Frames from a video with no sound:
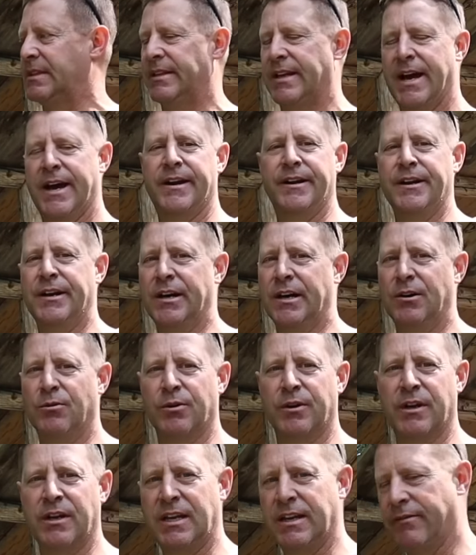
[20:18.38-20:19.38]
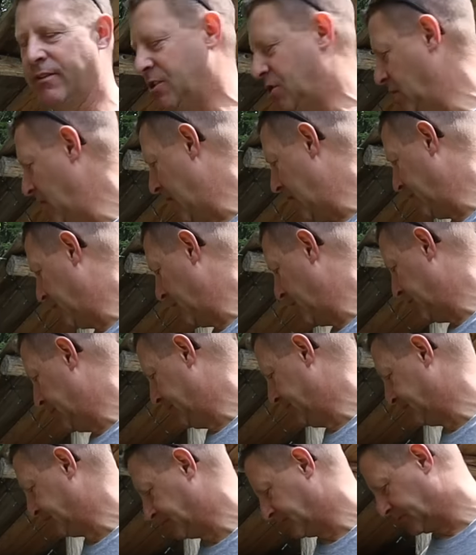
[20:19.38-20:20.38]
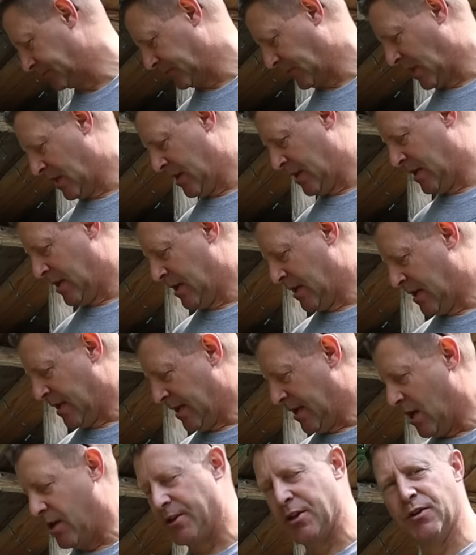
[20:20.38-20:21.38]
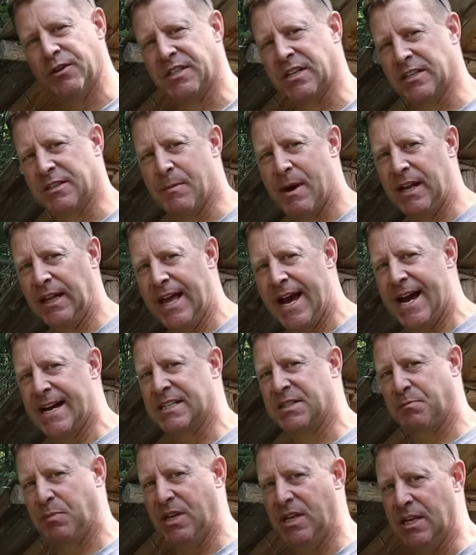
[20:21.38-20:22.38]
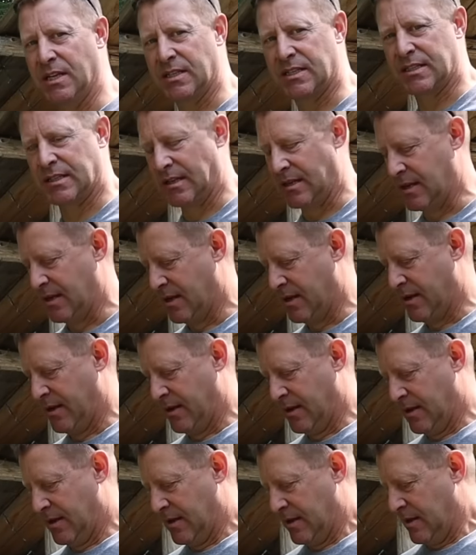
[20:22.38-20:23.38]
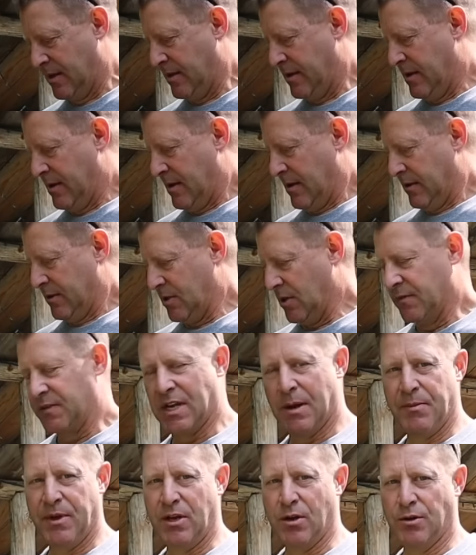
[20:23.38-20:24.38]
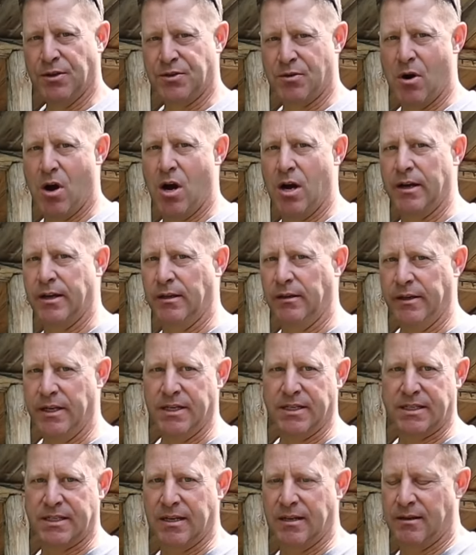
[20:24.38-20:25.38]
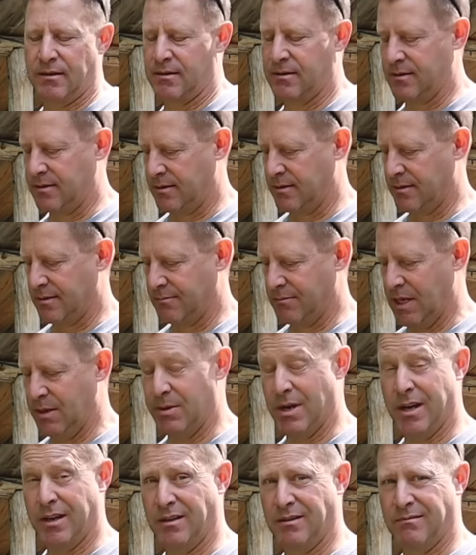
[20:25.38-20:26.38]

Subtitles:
I don't know. We're going to give it a shot though. I'll use this as my last piece. So if something goes wrong, at least maybe